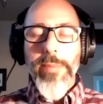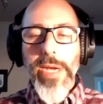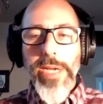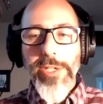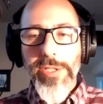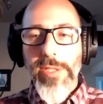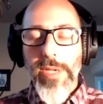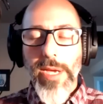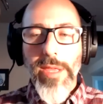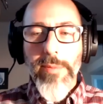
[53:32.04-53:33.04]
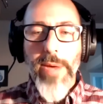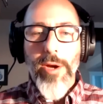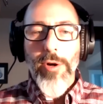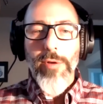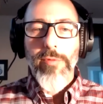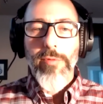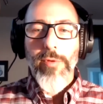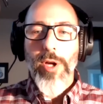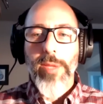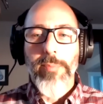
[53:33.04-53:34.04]
I think my
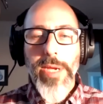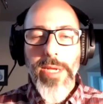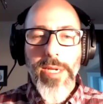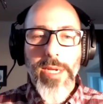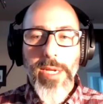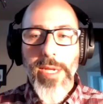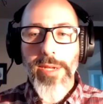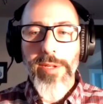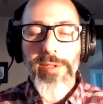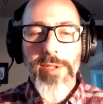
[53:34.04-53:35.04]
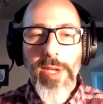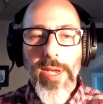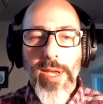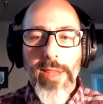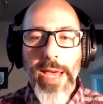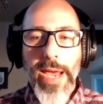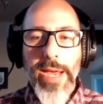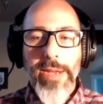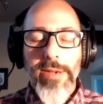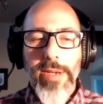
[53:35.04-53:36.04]
overall opinion is
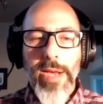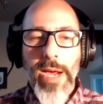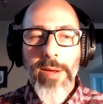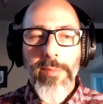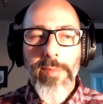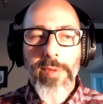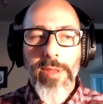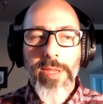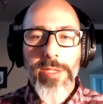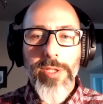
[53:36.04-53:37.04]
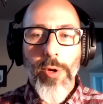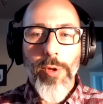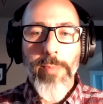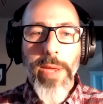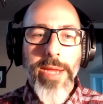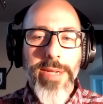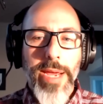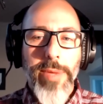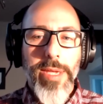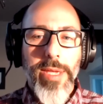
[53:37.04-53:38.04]
that this whole
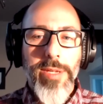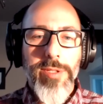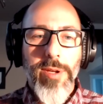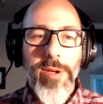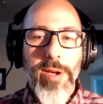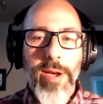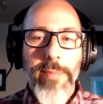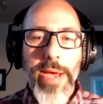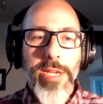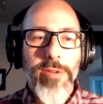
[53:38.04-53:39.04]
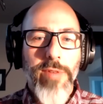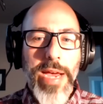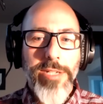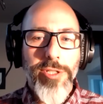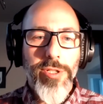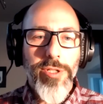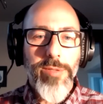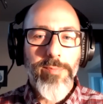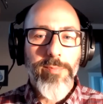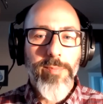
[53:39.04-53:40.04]
pandemic is a
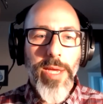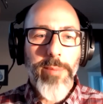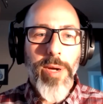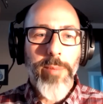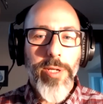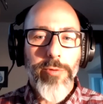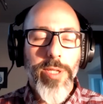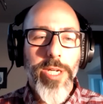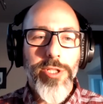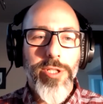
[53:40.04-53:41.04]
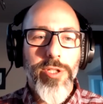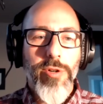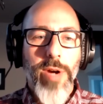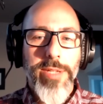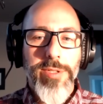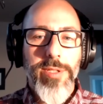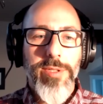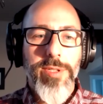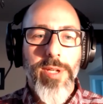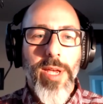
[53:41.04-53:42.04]
manufactured like public relations
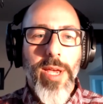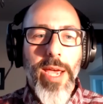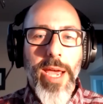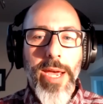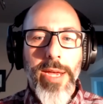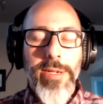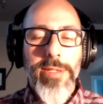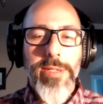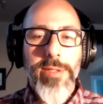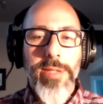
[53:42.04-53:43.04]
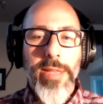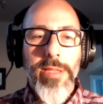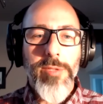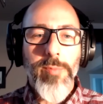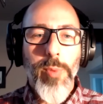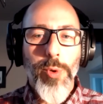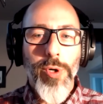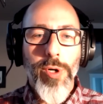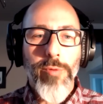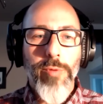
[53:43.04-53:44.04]
crisis, and that this
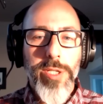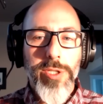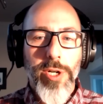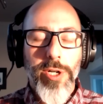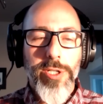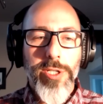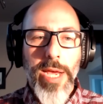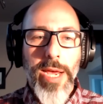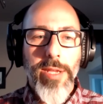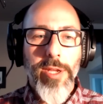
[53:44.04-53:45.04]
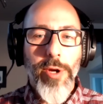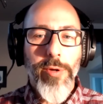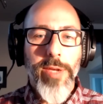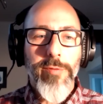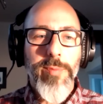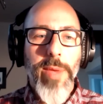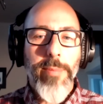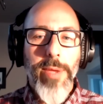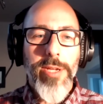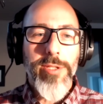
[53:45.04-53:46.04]
poor research that gives
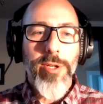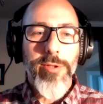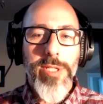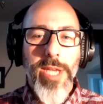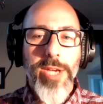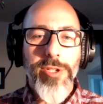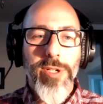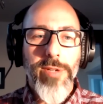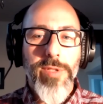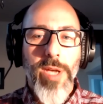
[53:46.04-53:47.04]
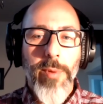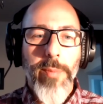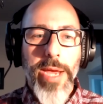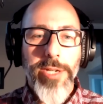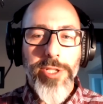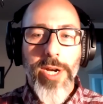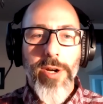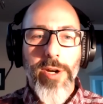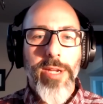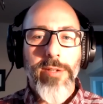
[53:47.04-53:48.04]
maybe an association of some
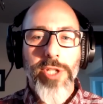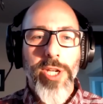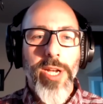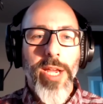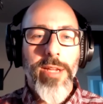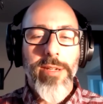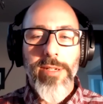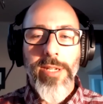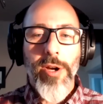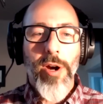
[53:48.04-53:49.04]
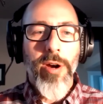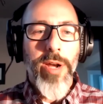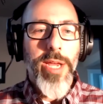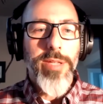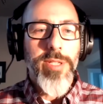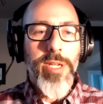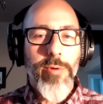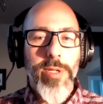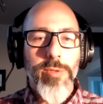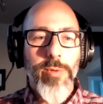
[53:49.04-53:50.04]
imaginary RNA
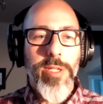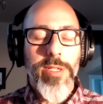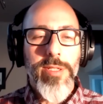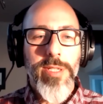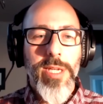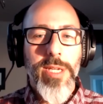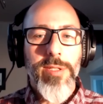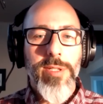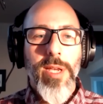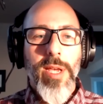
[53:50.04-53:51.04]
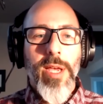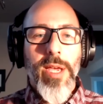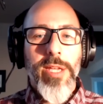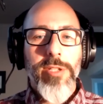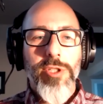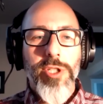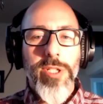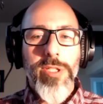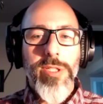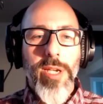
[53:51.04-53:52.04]
sequence with a disease is
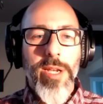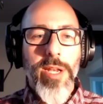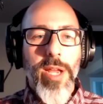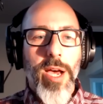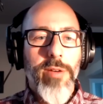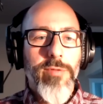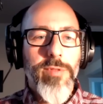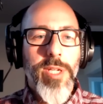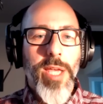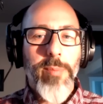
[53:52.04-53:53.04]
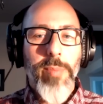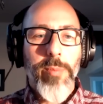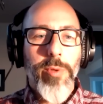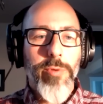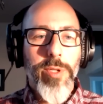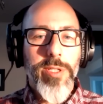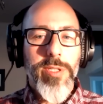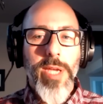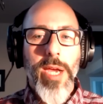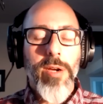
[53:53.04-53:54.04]
just enough to get people really
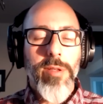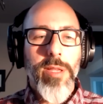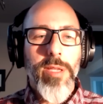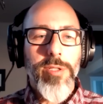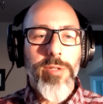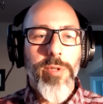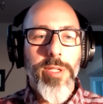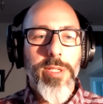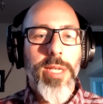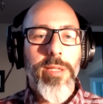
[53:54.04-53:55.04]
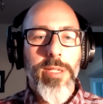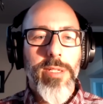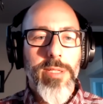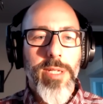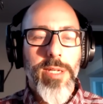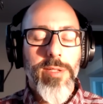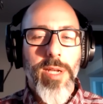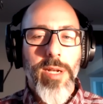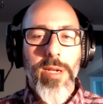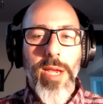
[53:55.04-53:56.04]
scared that there's a really deadly disease.
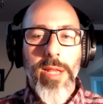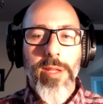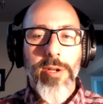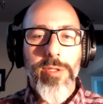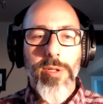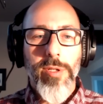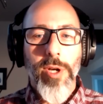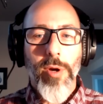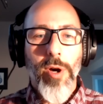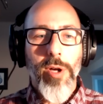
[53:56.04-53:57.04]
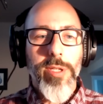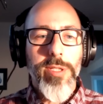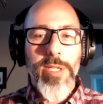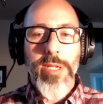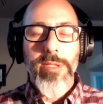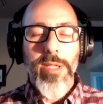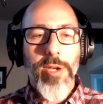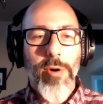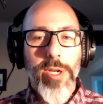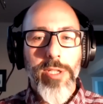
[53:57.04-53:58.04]
And there's, all these things that
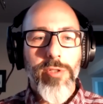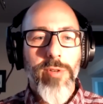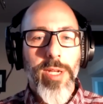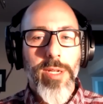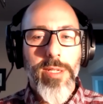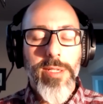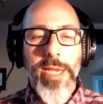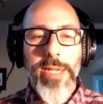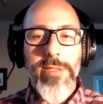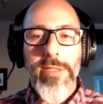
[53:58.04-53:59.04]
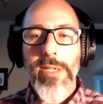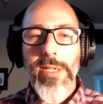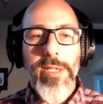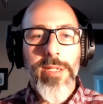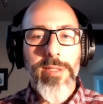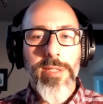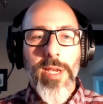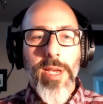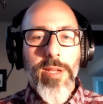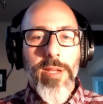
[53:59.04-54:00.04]
they orchestrated, the tent cities,
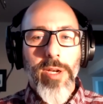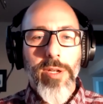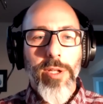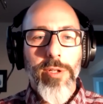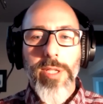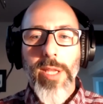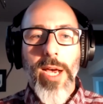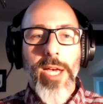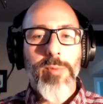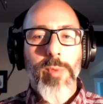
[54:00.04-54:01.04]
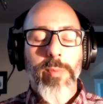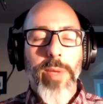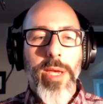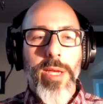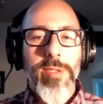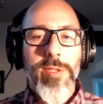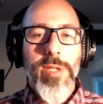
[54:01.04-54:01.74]
the closing the hospital beds,